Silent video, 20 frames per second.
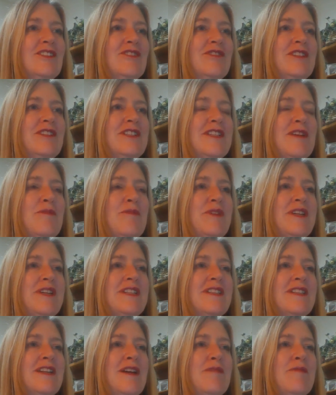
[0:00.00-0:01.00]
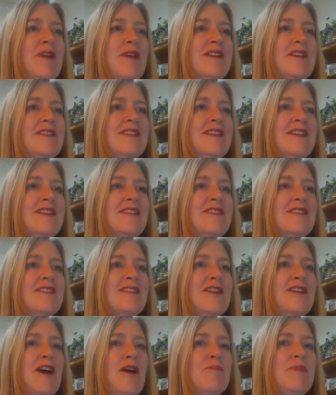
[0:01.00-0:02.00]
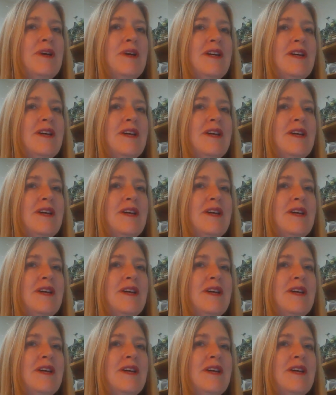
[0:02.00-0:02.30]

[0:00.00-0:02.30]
For some reason, I'm not seeing the stop button.